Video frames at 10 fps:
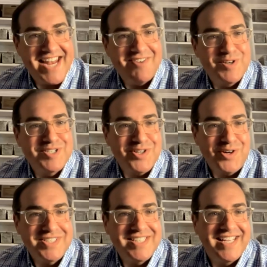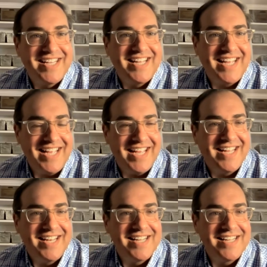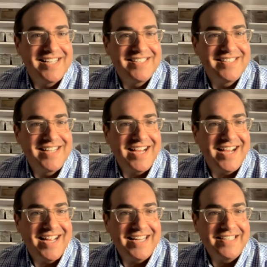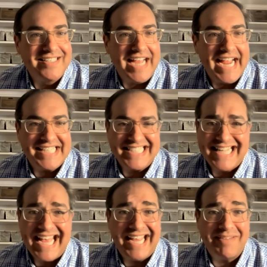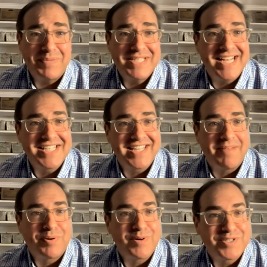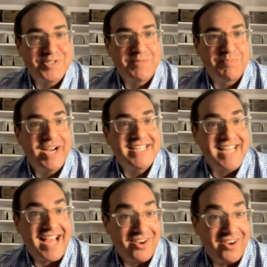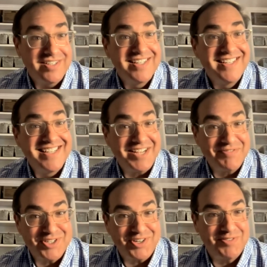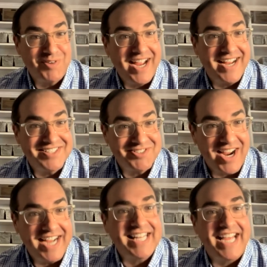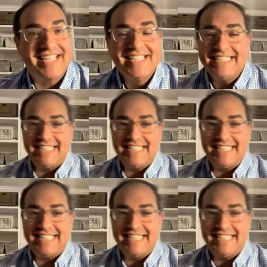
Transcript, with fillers: then resulted in, I hate to say it, potentially a personal breakdown of certain ways, right? Like,